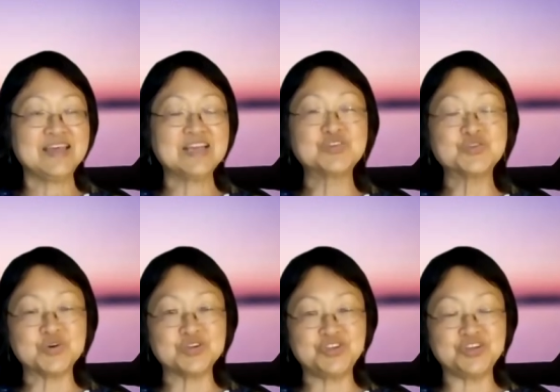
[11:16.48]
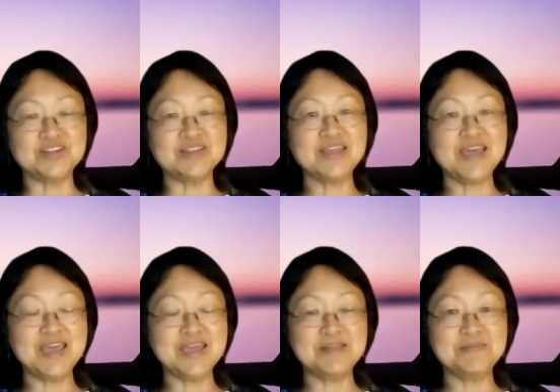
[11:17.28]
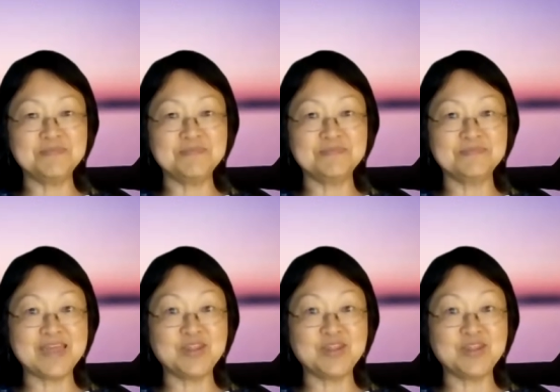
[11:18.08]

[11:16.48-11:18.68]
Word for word: exhaustion and